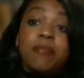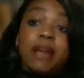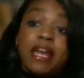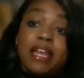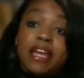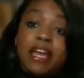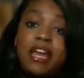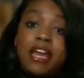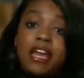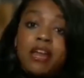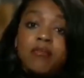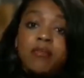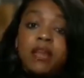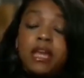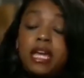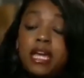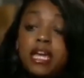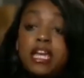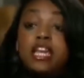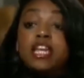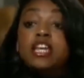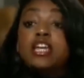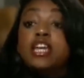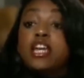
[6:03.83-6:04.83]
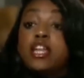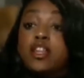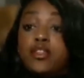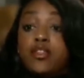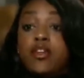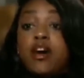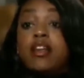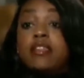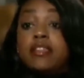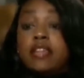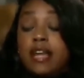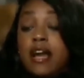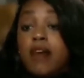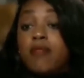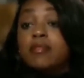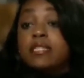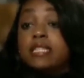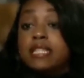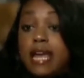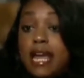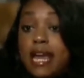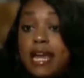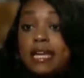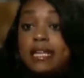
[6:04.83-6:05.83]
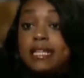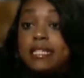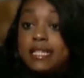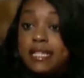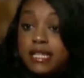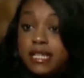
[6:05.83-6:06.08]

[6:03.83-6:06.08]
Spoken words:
You know, he said I looked into his phone.